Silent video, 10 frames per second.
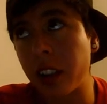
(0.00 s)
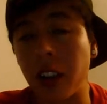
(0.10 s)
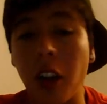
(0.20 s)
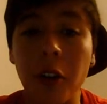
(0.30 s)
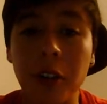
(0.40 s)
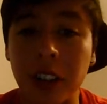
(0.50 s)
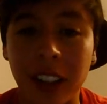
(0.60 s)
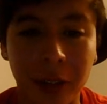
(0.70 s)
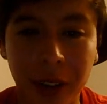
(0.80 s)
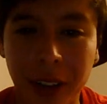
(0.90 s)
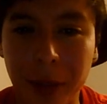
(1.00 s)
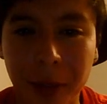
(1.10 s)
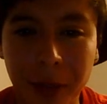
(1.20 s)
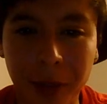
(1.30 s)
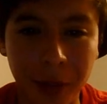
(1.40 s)
knows quite
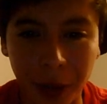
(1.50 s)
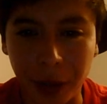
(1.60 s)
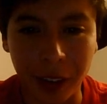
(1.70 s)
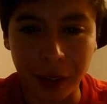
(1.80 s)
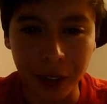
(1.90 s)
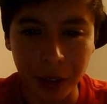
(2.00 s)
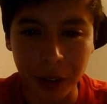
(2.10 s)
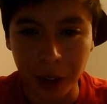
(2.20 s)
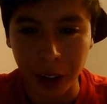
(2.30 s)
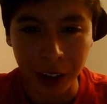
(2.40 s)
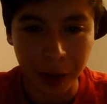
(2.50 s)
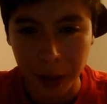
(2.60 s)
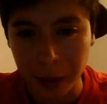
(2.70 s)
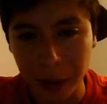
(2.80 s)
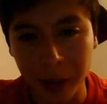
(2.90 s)
a few trans
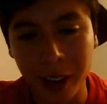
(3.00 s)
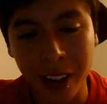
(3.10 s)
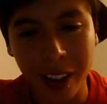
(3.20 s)
people,